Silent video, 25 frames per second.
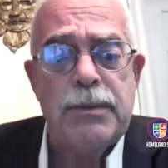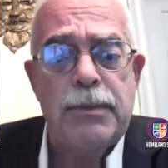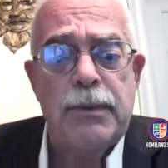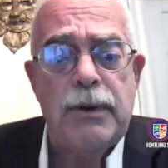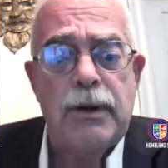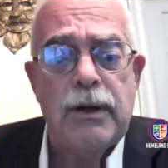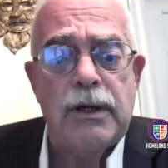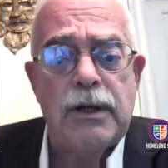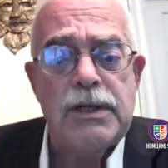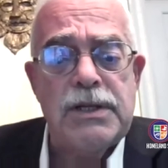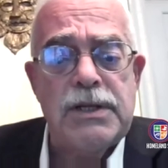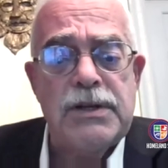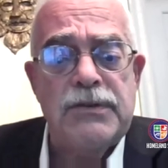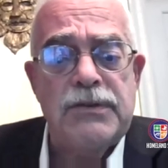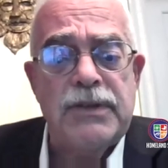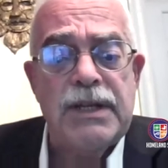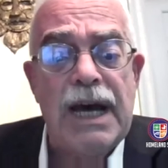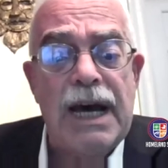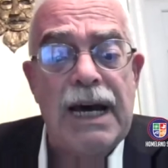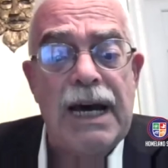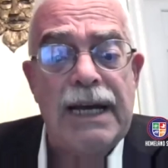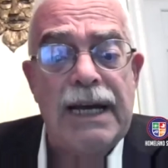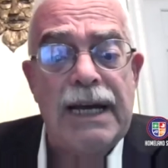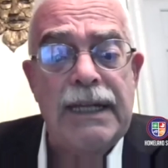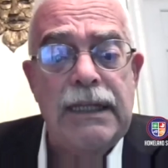Americans have
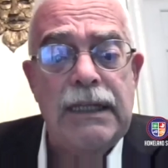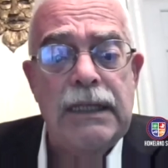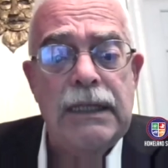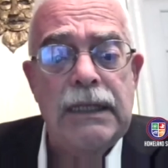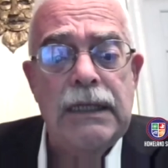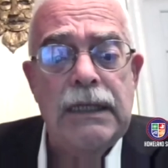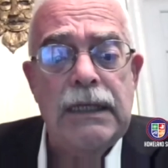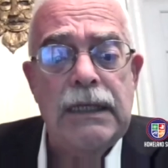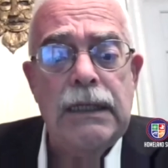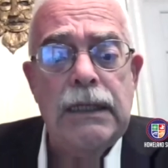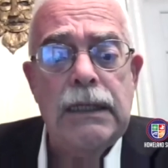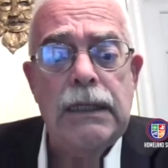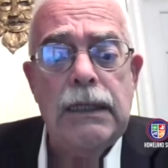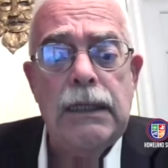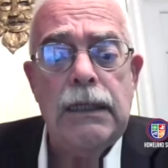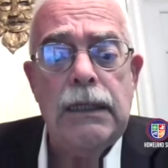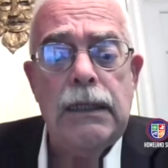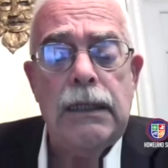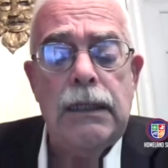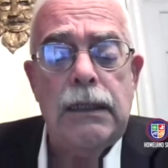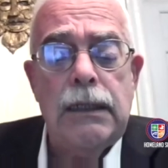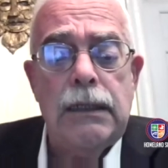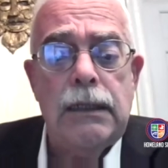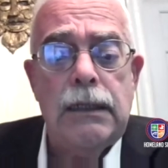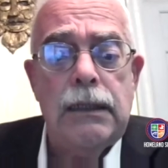died.
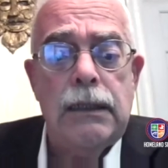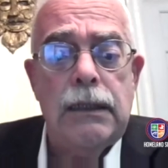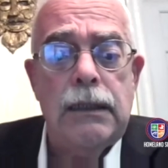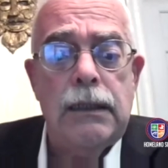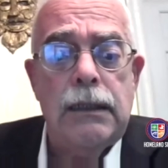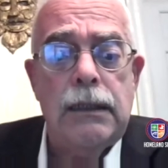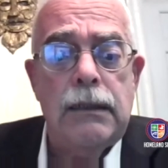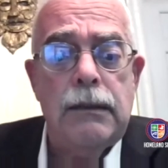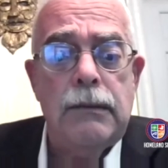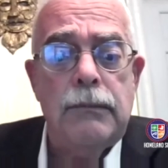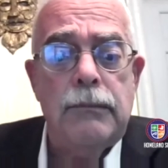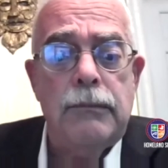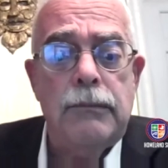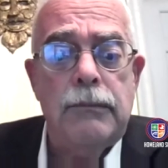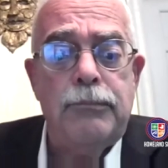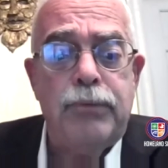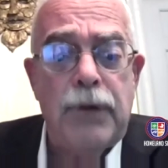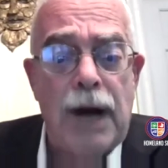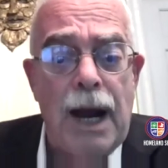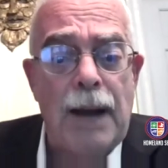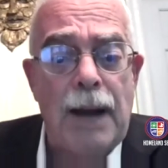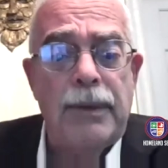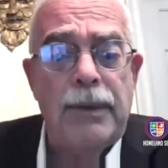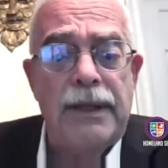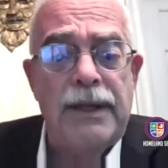Uh,
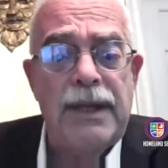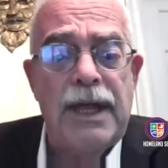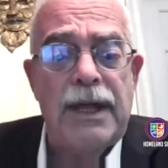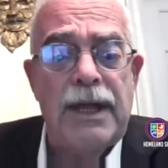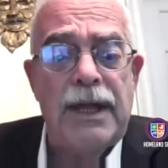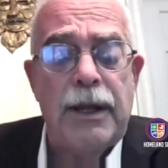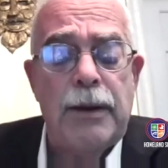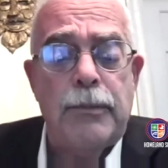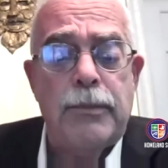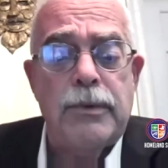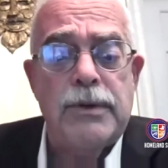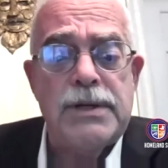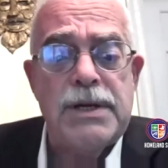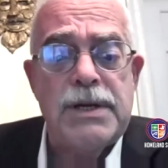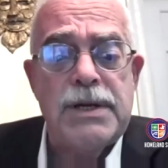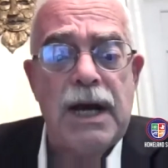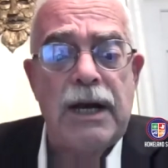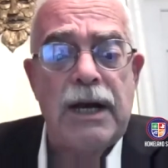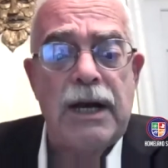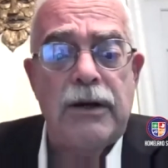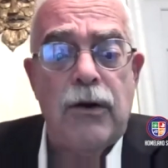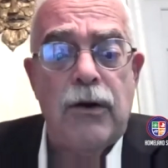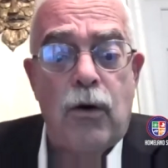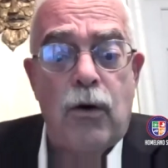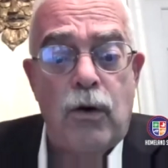probably that number is
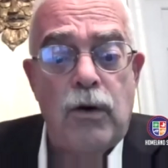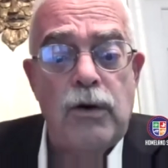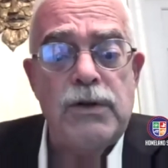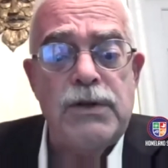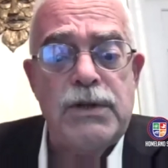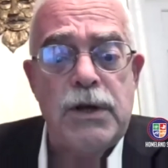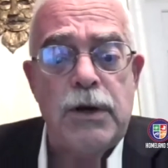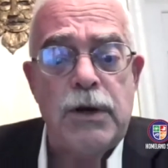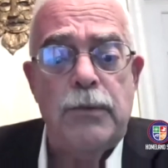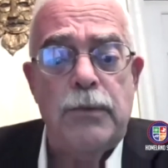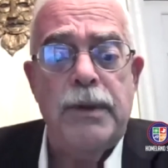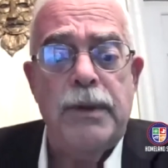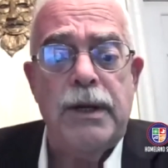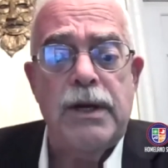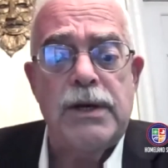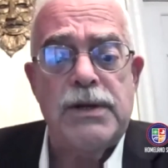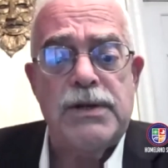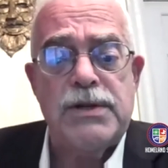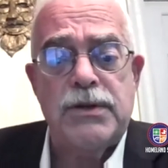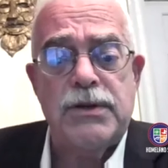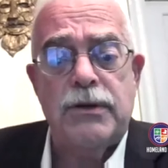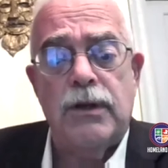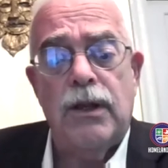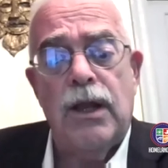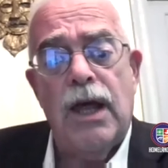higher also
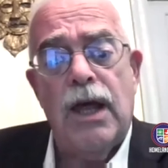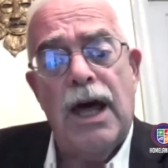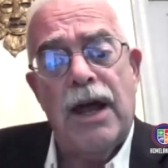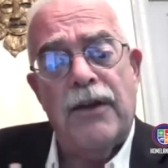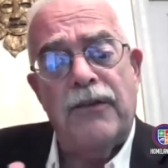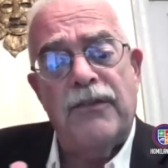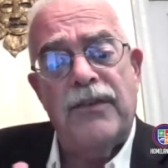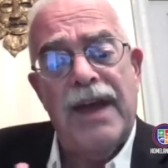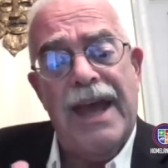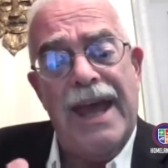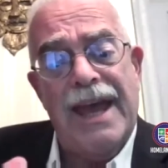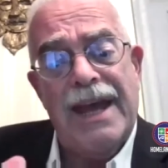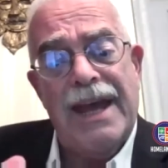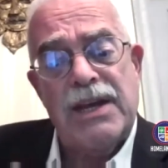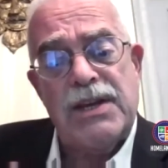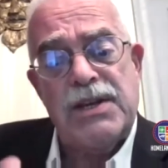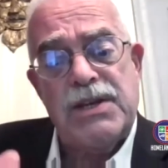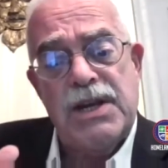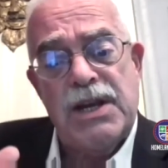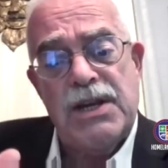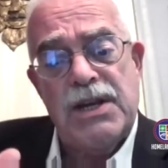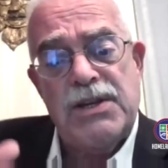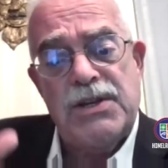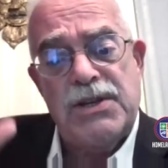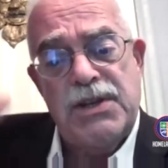because there are a lot of
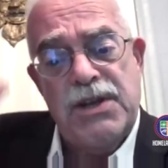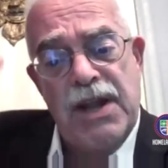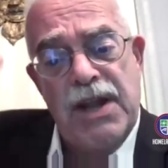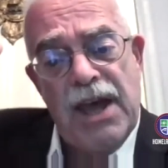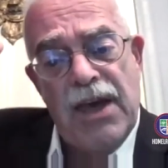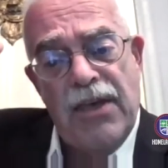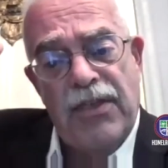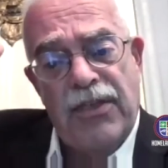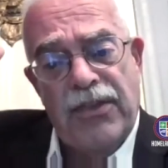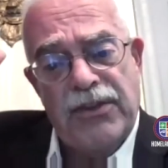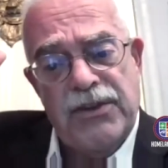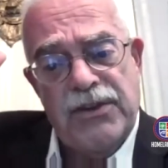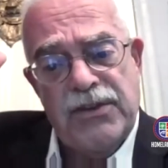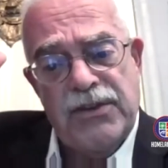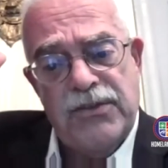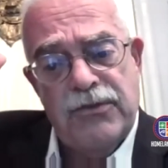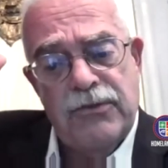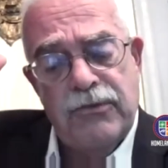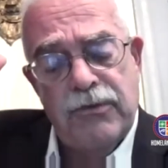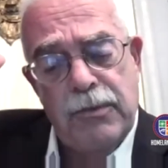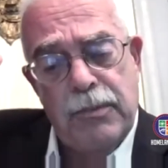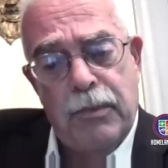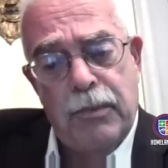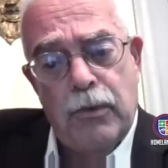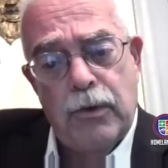excess deaths
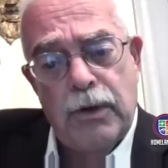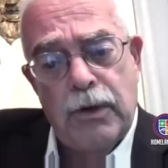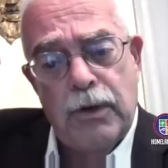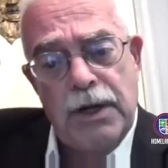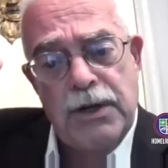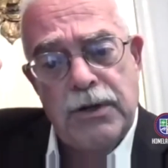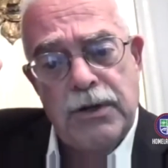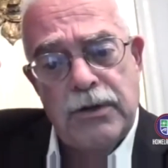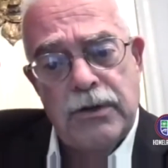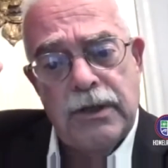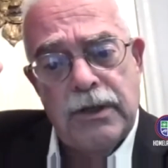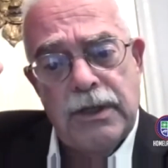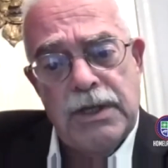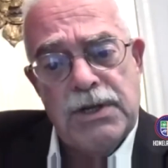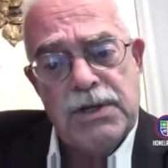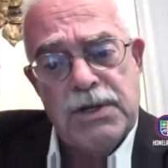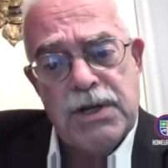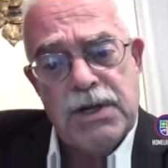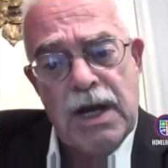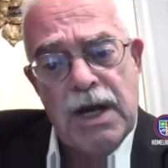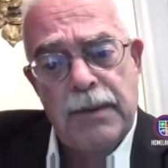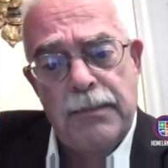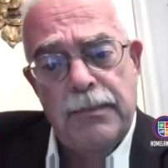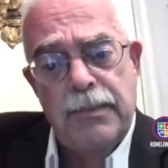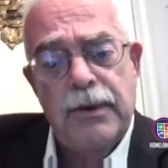reported during this
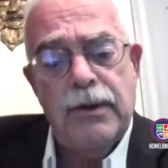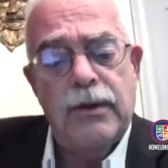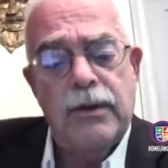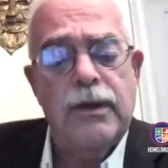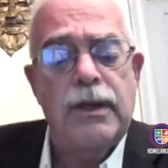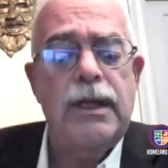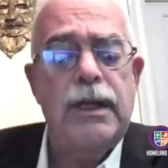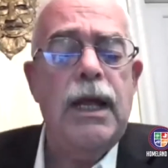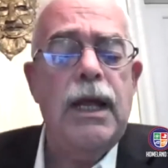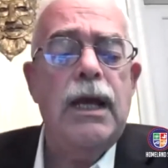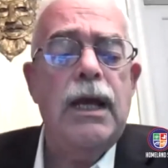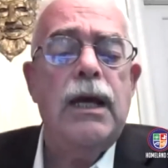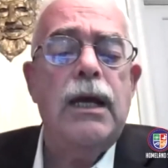time period.